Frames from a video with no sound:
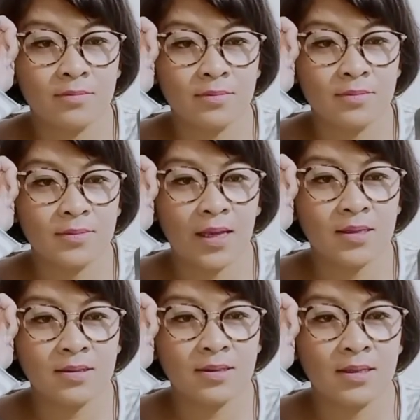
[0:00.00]
That is
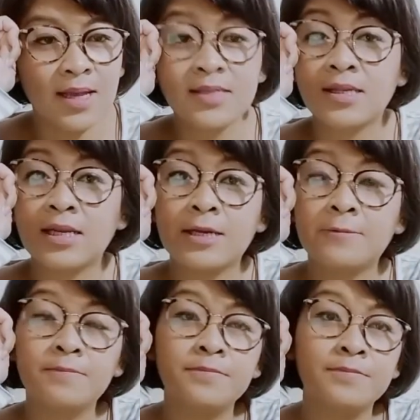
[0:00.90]
the destiny,
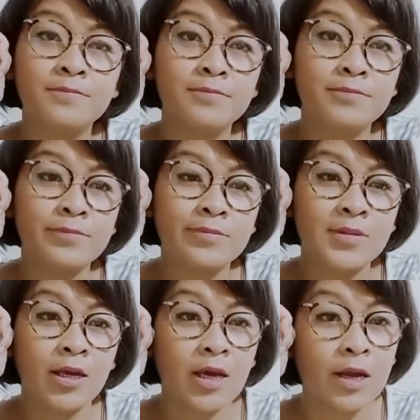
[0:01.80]
the
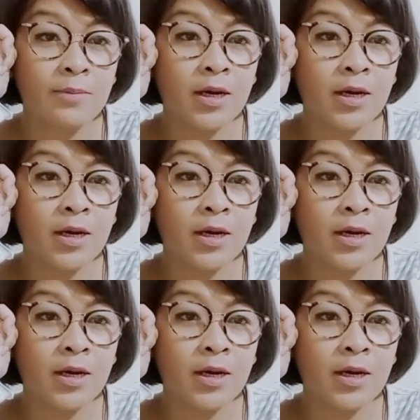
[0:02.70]
karma.